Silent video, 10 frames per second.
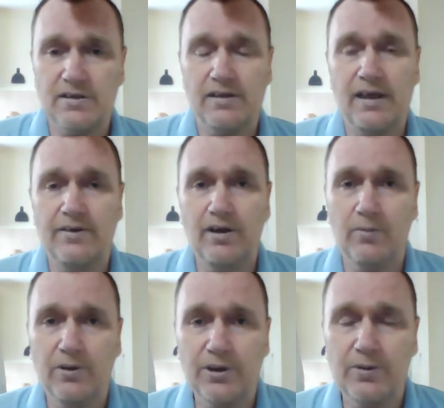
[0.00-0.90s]
I don't know
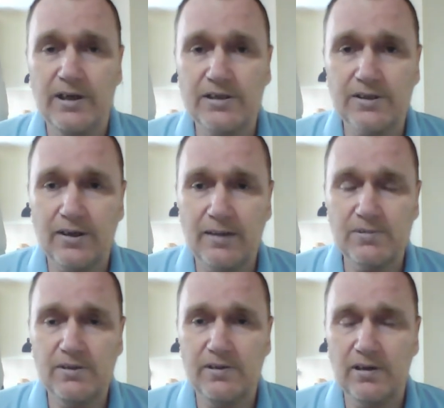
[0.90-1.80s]
what the Queen's got up
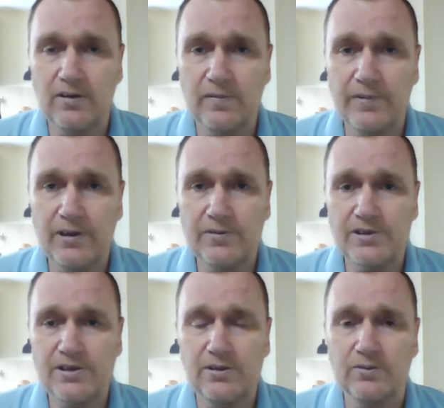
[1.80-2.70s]
to, and a lot of you
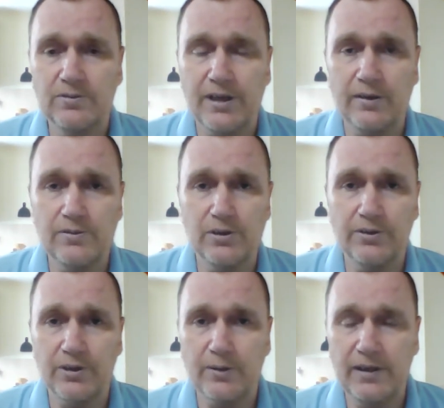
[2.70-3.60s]
still dote on
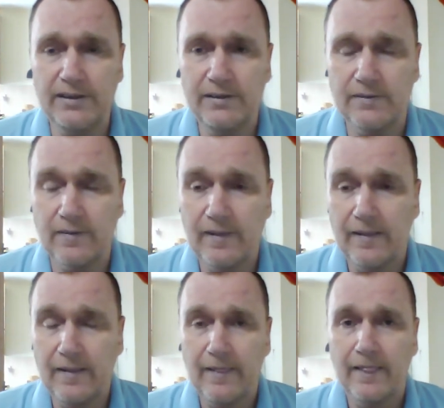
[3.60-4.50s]
the Queen.
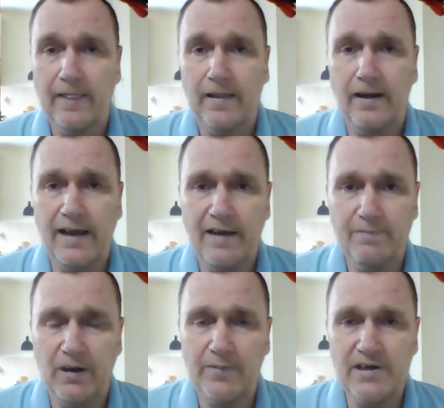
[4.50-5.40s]
I have
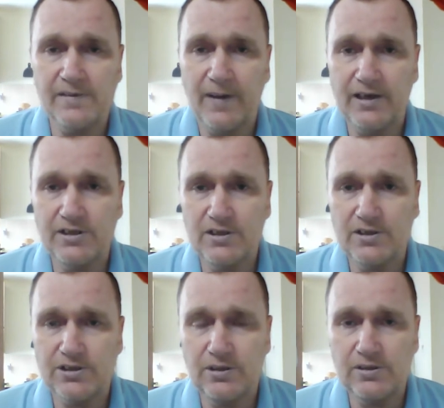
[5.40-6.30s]
my
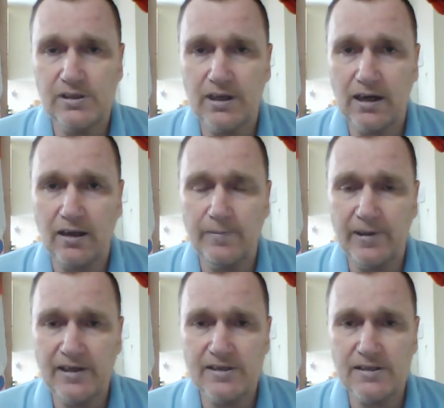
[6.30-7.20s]
reservations due to the
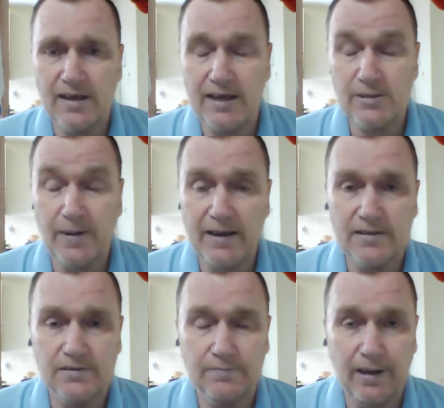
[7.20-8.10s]
globalist
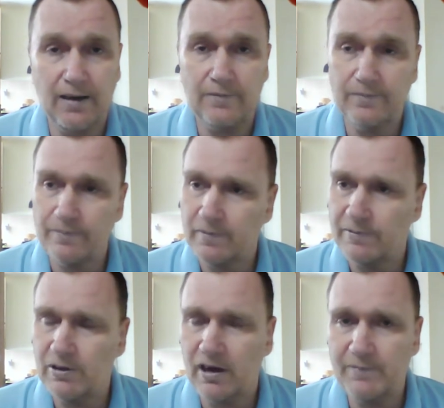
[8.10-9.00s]
aspect, but
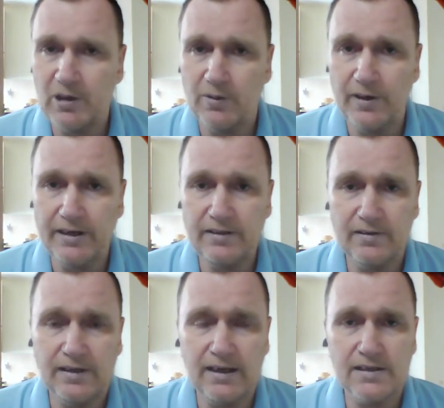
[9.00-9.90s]
if you love the Queen,
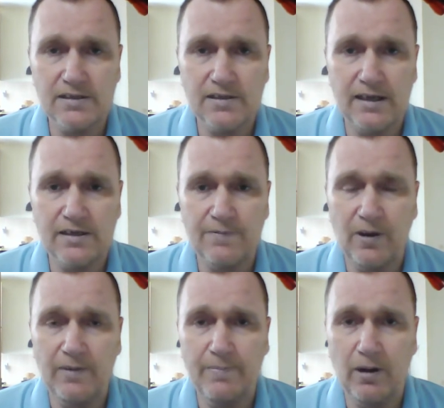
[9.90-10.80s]
that's
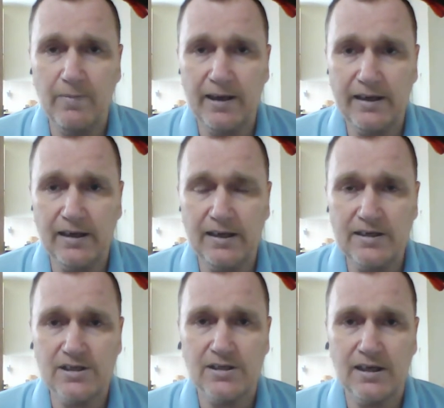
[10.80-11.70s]
fine by me, at
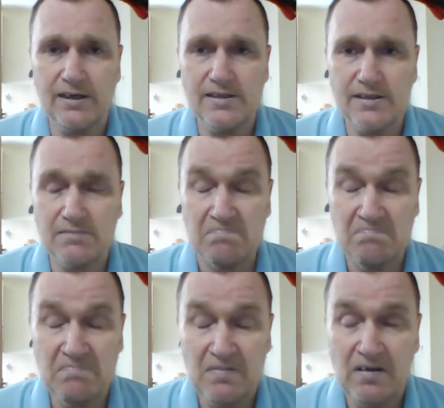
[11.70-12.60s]

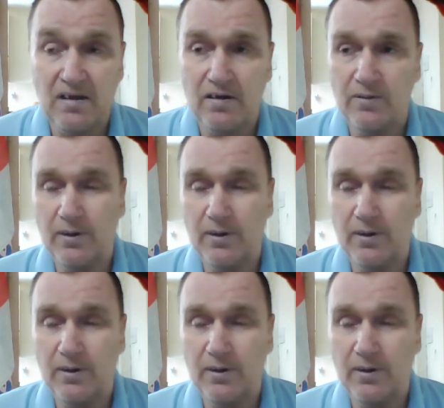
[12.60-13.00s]
least.